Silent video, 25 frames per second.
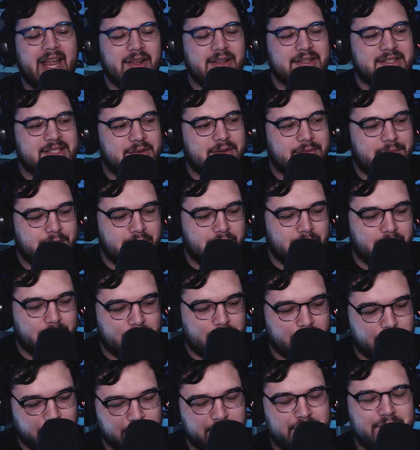and you can see
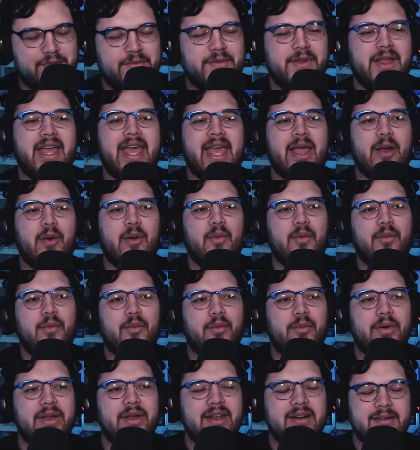a
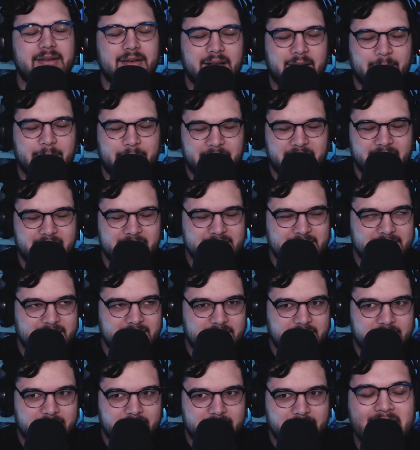Weedle
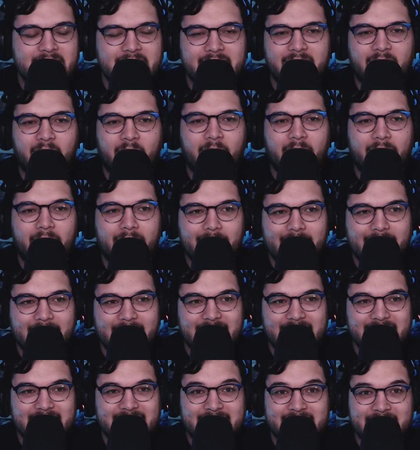appears. It's on all
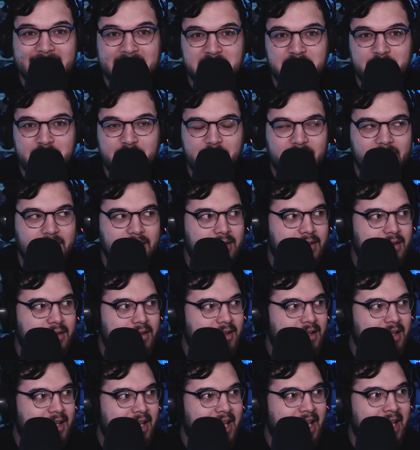like six feet,
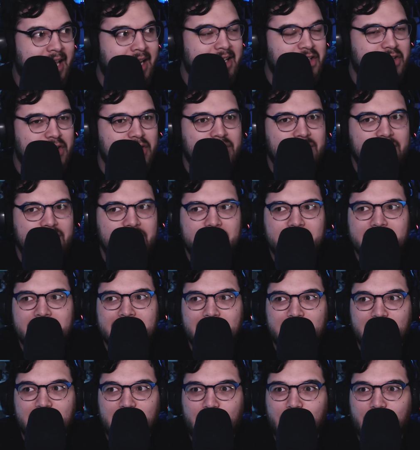and it's just
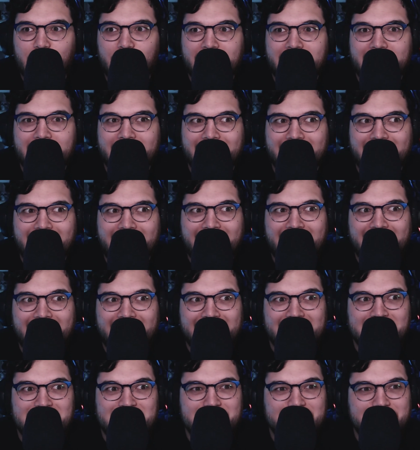looking
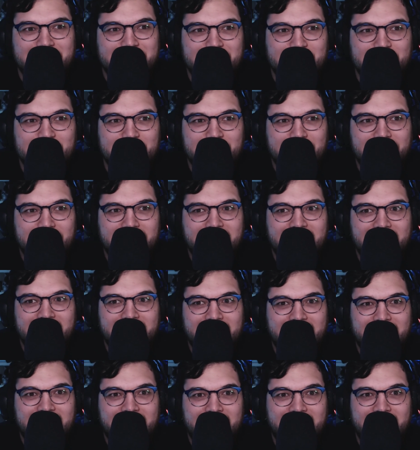at each of you,
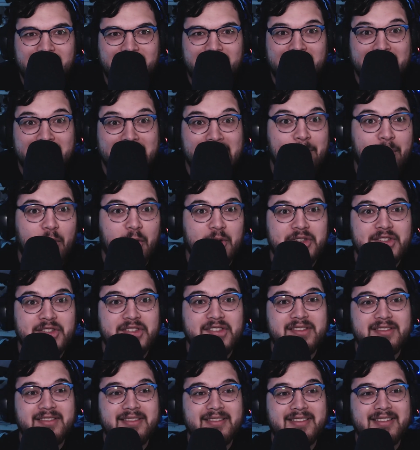and then it
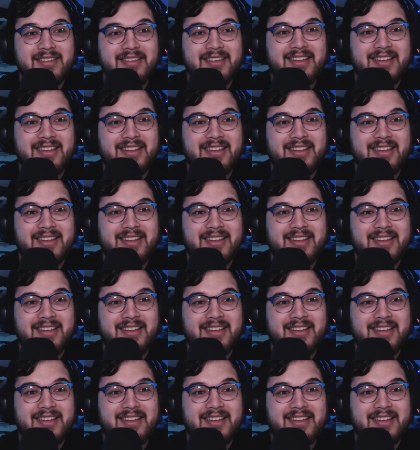bolts